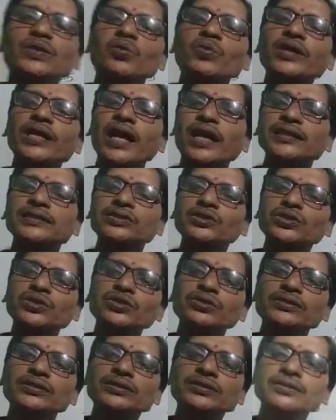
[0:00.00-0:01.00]

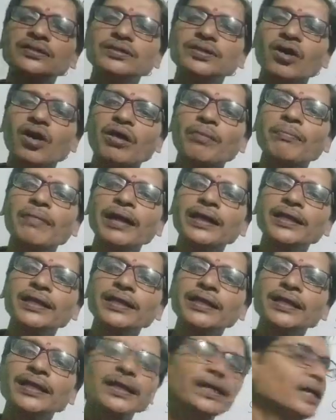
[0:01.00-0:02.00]
understood
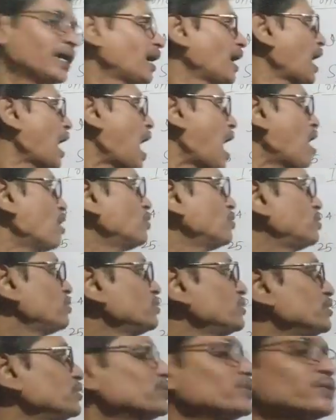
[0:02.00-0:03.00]
normally how to
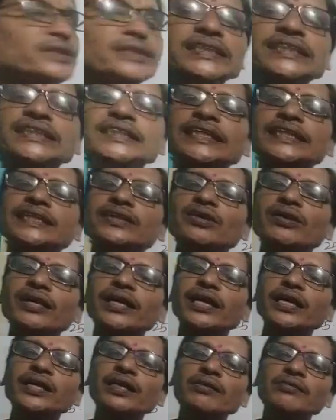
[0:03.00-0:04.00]
use these
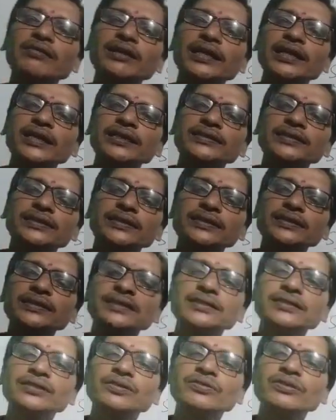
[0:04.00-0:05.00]
interrogative links
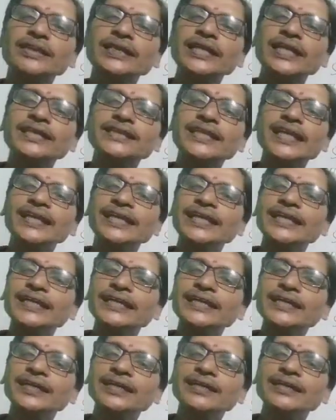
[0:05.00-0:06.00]
to create the link
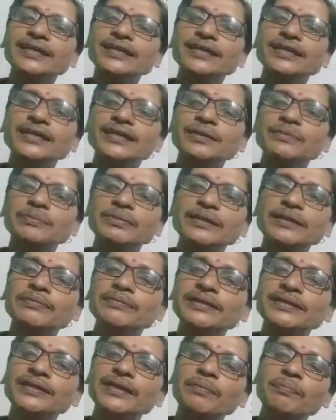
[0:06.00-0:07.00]
between
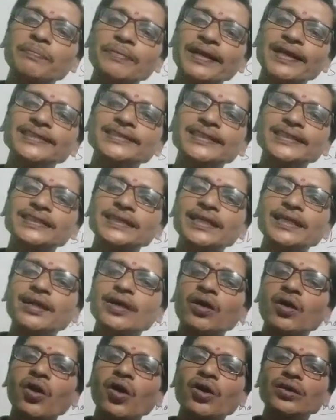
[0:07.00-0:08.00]
the phrases and
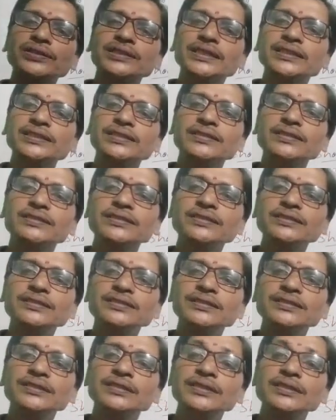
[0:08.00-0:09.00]
clauses
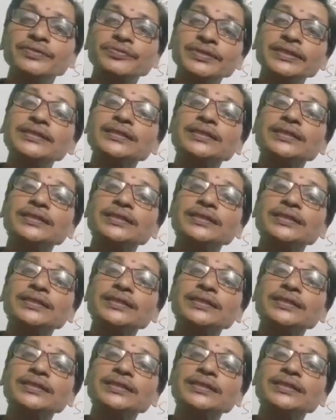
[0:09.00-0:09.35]
with